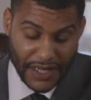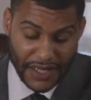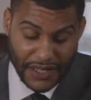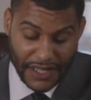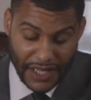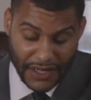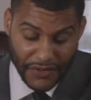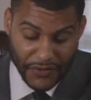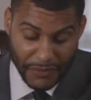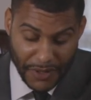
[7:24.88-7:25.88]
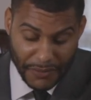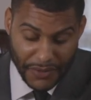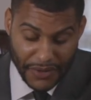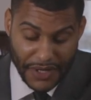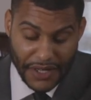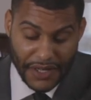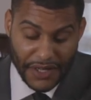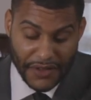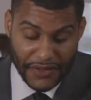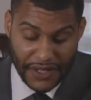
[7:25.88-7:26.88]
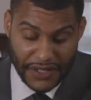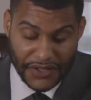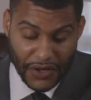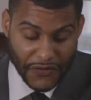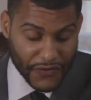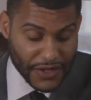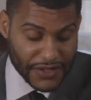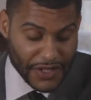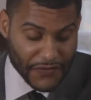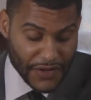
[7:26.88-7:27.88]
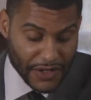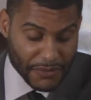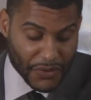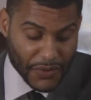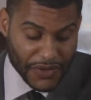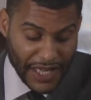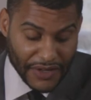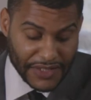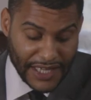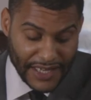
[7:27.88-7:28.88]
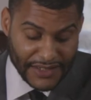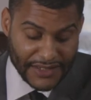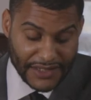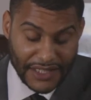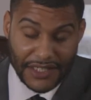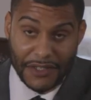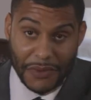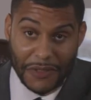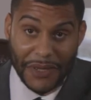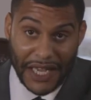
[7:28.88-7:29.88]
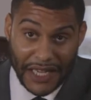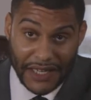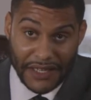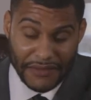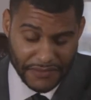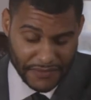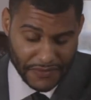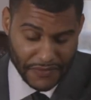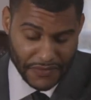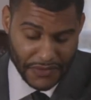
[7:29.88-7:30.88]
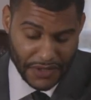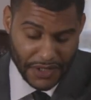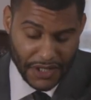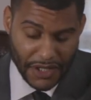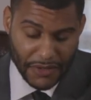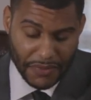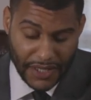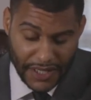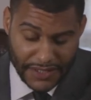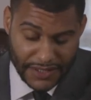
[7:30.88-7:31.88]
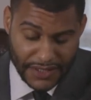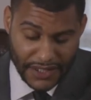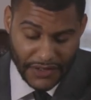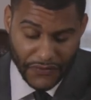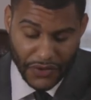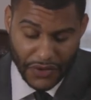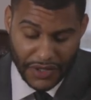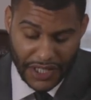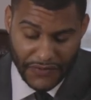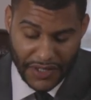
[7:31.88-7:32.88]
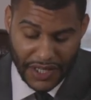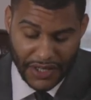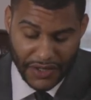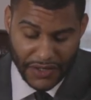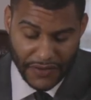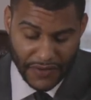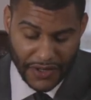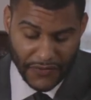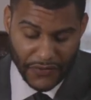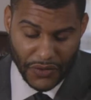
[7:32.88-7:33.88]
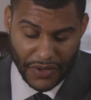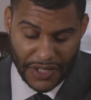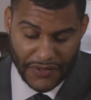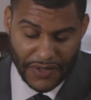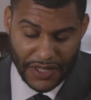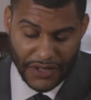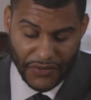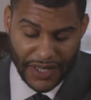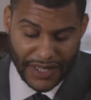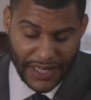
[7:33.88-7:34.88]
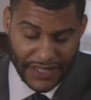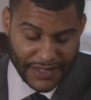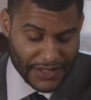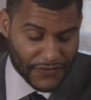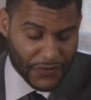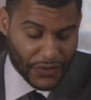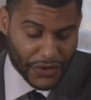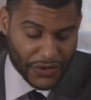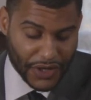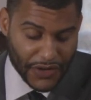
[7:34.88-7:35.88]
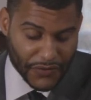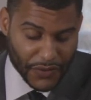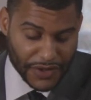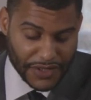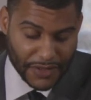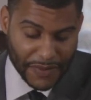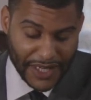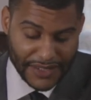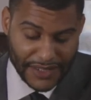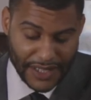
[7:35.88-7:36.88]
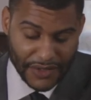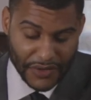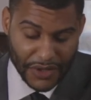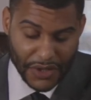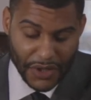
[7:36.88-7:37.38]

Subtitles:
And again, remember, these are funds available without taxes needed to be paid. Plus, if you are leaving a great legacy for your loved ones to pass down,